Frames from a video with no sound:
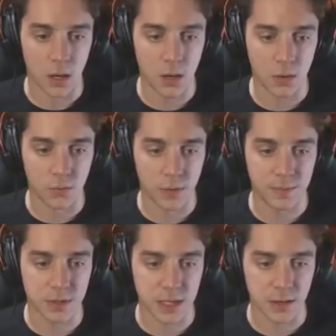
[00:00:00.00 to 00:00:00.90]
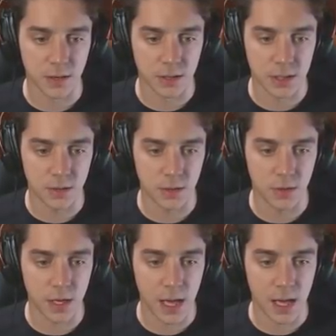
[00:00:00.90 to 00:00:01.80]
Oh, Reaper's out here too.
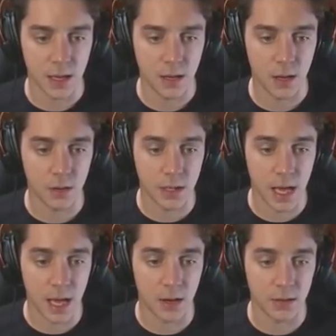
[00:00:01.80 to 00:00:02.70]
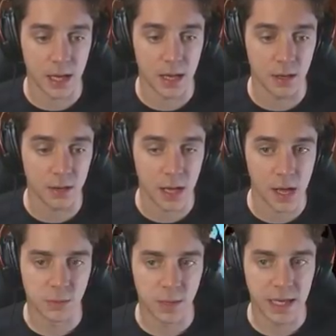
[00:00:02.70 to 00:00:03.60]
Okay, okay, okay, okay.
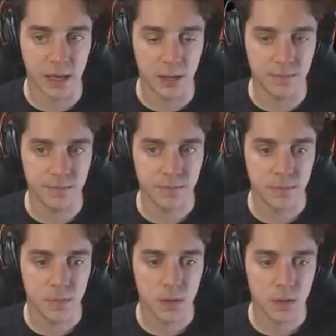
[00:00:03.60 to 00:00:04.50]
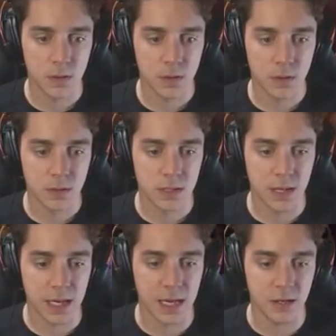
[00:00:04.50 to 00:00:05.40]
Did we kill him? Did
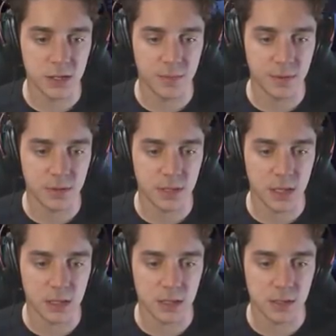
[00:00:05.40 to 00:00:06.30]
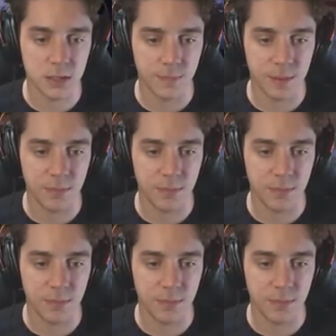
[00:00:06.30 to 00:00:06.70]
they kill Jump, Jump, Jumpy